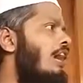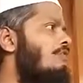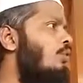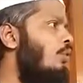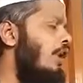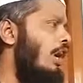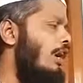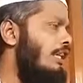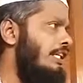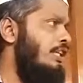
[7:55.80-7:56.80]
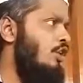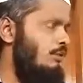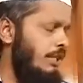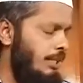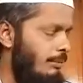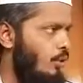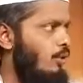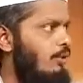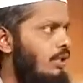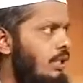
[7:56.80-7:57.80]
a fool in
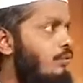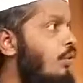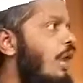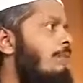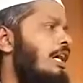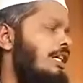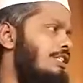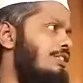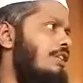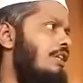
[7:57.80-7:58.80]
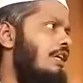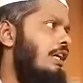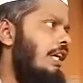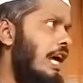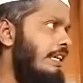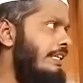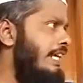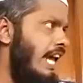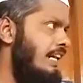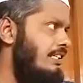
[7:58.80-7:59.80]
Hebrew, the fool among us.
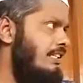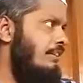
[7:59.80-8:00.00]
Ra`ina,